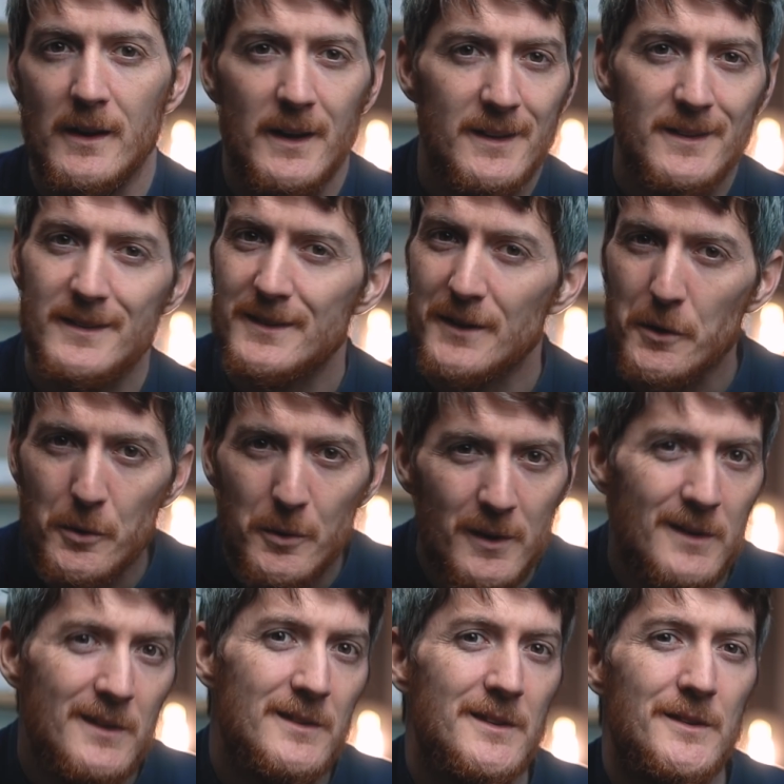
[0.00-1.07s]
It's so
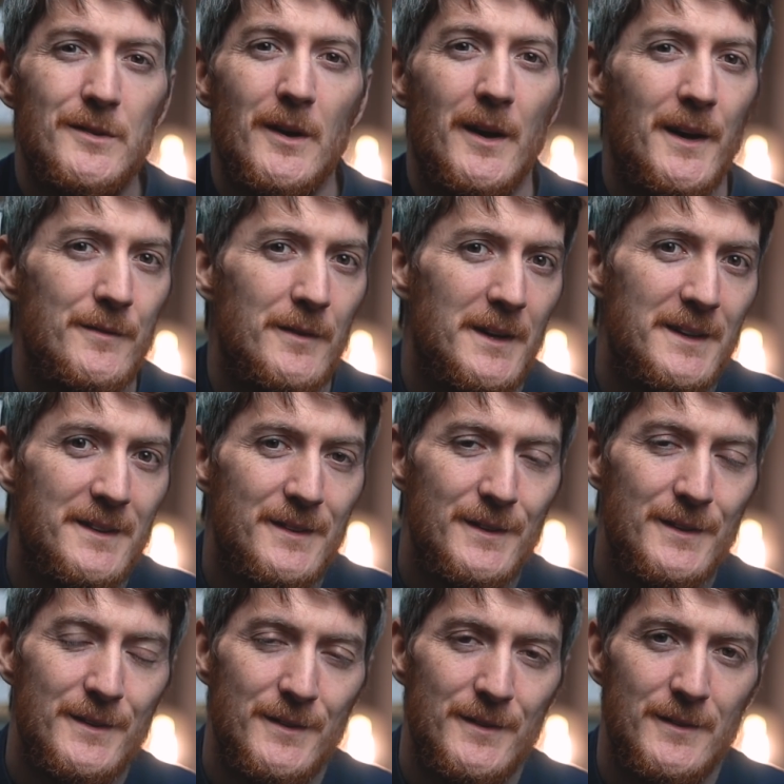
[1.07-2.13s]
easy to have
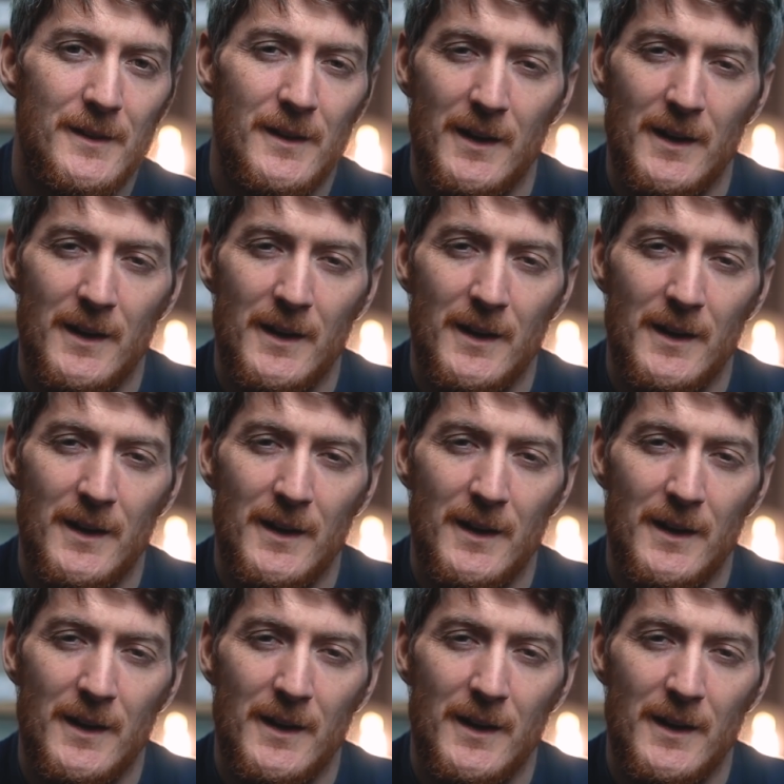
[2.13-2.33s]
ideas.